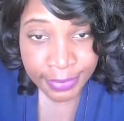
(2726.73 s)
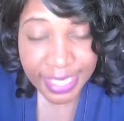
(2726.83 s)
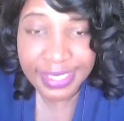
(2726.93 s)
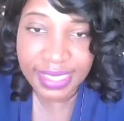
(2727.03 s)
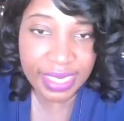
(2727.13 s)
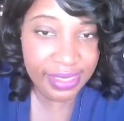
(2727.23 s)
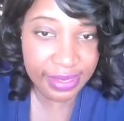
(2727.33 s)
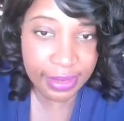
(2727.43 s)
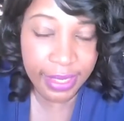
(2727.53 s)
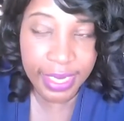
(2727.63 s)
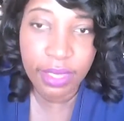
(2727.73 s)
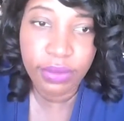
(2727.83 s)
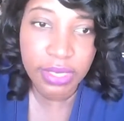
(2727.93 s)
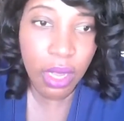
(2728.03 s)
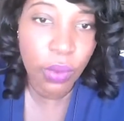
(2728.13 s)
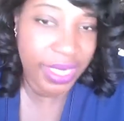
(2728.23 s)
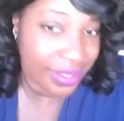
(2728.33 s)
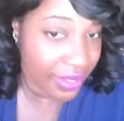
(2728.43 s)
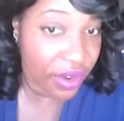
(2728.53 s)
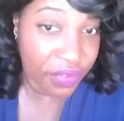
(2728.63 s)
That's still his son, and he was
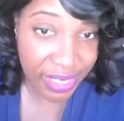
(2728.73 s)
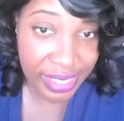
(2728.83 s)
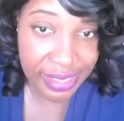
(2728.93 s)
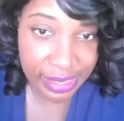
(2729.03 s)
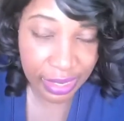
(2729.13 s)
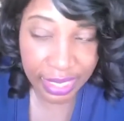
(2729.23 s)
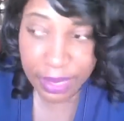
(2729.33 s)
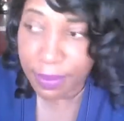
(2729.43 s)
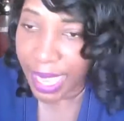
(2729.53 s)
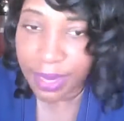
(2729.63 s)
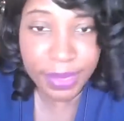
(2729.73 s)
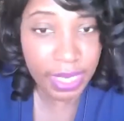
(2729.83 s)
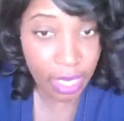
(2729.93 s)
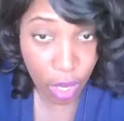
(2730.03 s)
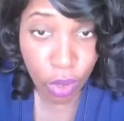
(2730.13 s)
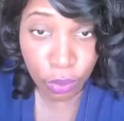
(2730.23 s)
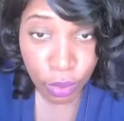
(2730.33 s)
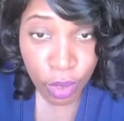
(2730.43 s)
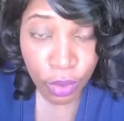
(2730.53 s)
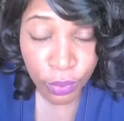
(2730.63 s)
always there for his son. He might have been a
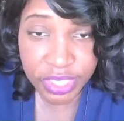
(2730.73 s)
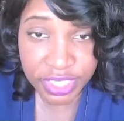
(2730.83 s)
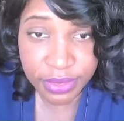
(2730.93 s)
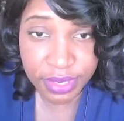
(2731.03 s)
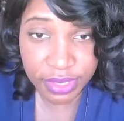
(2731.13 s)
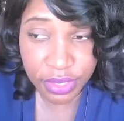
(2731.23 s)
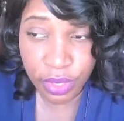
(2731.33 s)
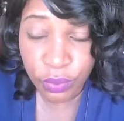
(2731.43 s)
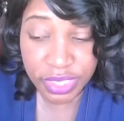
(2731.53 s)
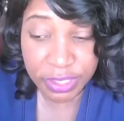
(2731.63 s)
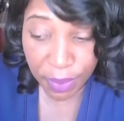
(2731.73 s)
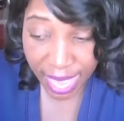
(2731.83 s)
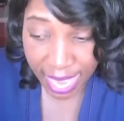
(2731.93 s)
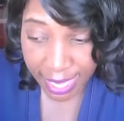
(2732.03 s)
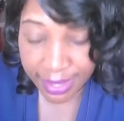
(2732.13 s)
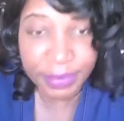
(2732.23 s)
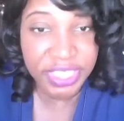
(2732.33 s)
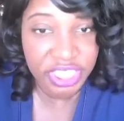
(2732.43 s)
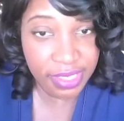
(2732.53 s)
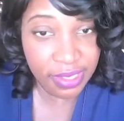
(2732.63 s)
hoe where she was concerned, which is bad,
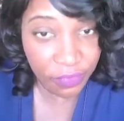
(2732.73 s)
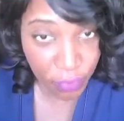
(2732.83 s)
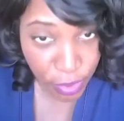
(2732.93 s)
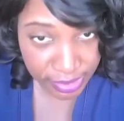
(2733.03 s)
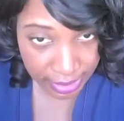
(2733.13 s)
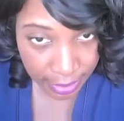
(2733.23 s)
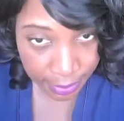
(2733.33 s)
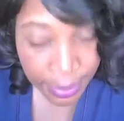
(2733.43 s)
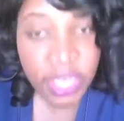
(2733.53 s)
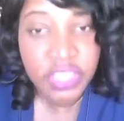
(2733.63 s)
but she's divorcing him.